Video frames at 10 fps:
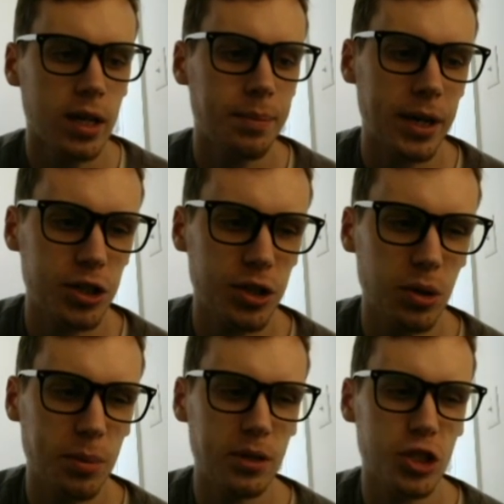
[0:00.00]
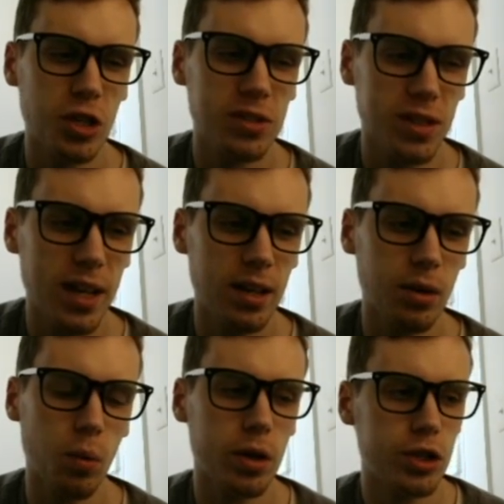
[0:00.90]
I'm actually going to be just
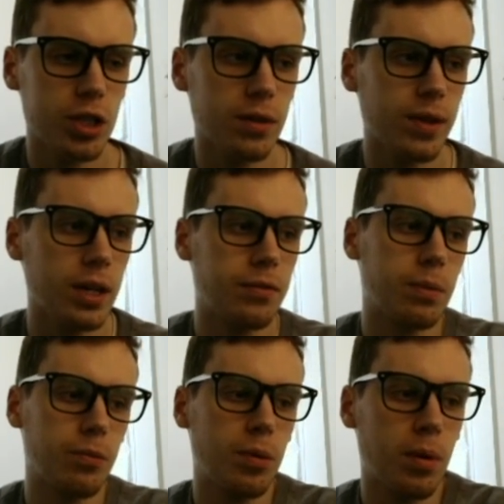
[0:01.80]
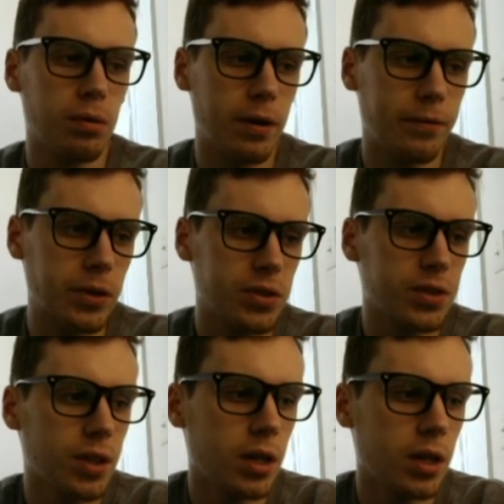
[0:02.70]
taking one sheet of data from Football Reference,